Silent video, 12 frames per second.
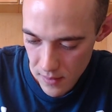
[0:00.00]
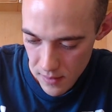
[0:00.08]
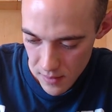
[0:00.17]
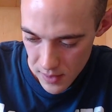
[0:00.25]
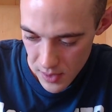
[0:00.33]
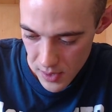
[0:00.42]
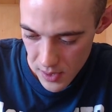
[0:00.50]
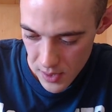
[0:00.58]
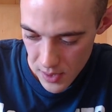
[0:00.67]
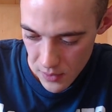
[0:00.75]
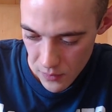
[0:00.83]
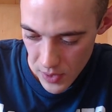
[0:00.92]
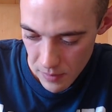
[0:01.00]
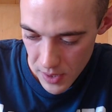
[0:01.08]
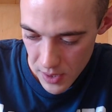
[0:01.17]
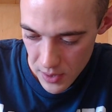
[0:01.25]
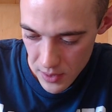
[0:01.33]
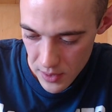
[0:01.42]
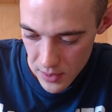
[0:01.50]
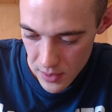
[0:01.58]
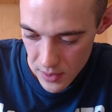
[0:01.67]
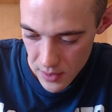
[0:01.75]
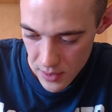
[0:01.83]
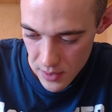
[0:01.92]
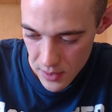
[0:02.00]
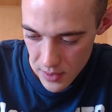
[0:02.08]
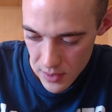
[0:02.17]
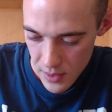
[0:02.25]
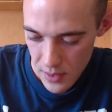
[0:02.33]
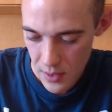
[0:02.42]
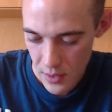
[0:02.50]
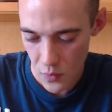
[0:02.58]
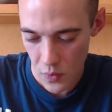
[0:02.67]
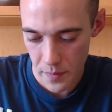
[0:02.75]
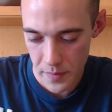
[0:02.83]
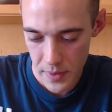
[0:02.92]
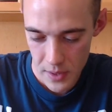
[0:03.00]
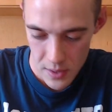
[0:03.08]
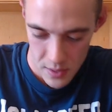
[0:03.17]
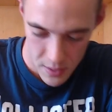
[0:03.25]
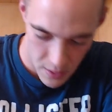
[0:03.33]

Wait a minute. Whoops. Just a